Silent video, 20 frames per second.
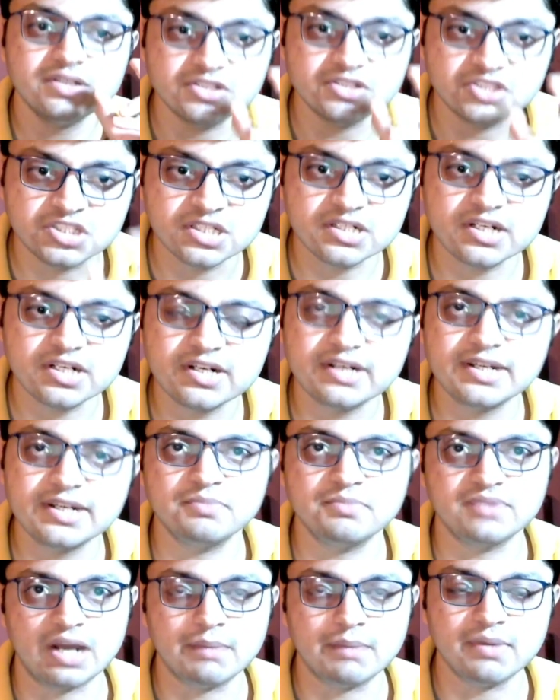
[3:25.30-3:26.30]

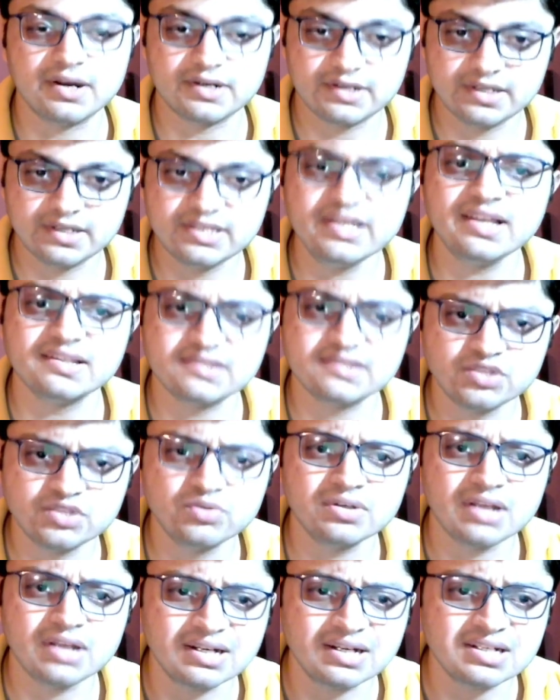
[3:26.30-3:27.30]
generative grammar. Yes, you
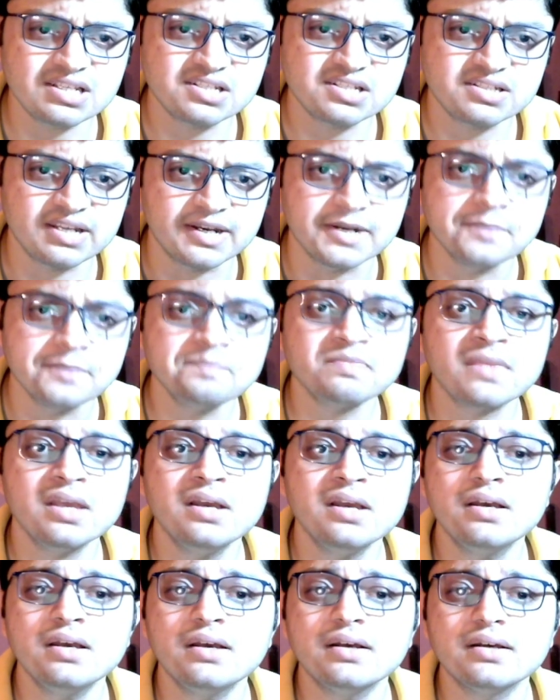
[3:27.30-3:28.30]
can understand.
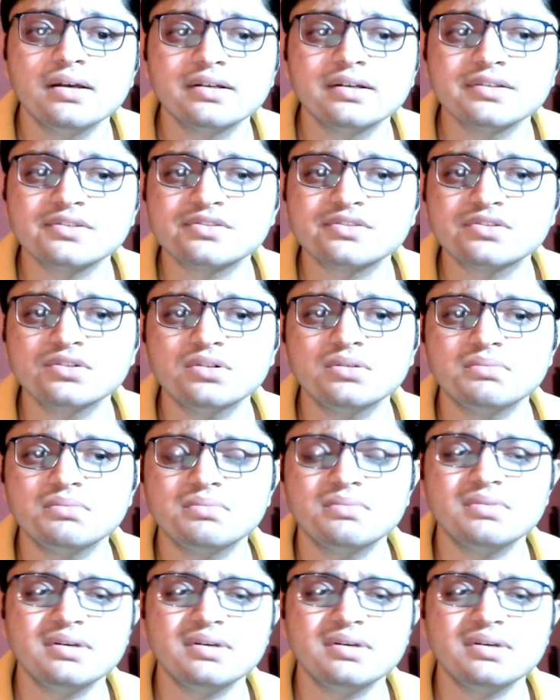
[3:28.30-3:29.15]
So